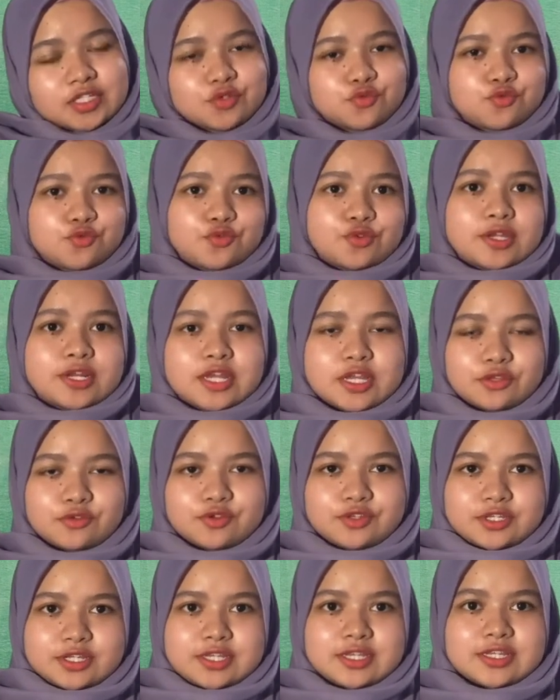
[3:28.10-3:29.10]
we need to
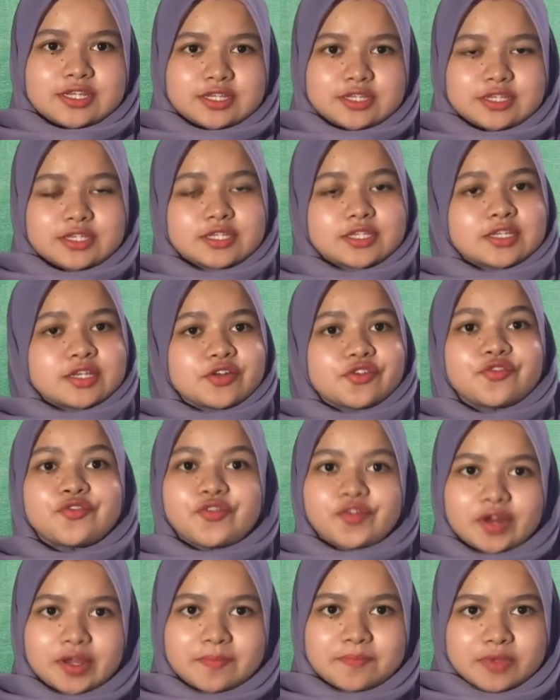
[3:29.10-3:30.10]
synthesize the
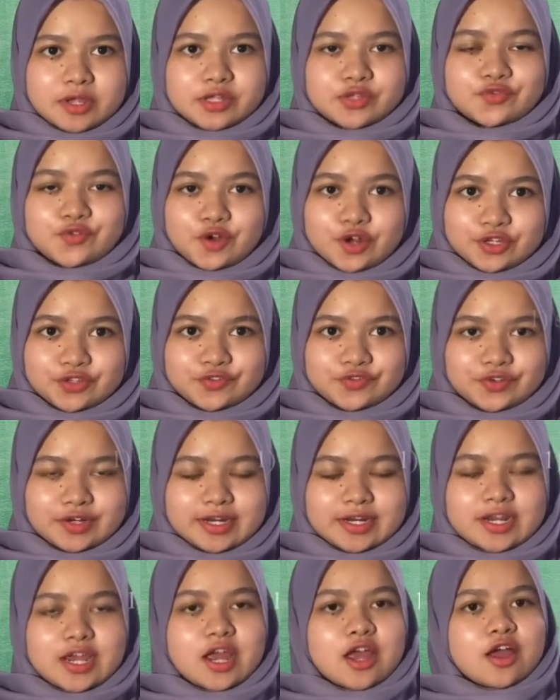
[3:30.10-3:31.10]
free-base phosphorine,